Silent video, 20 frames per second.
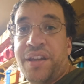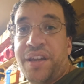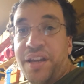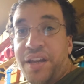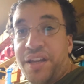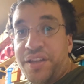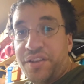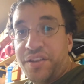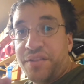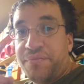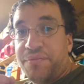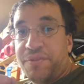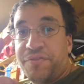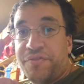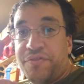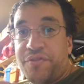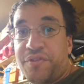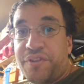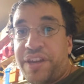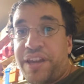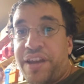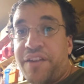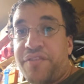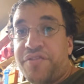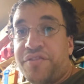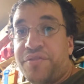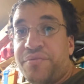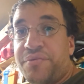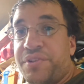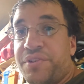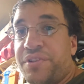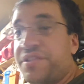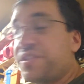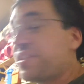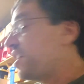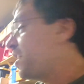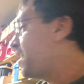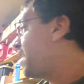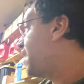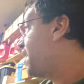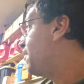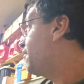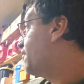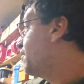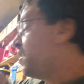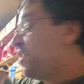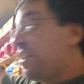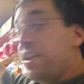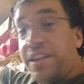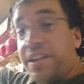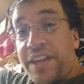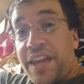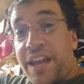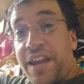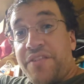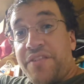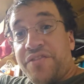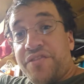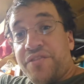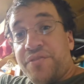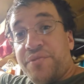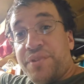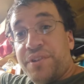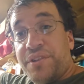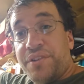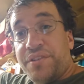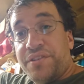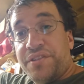And you can put 4 caster wheels. And I have caster wheels.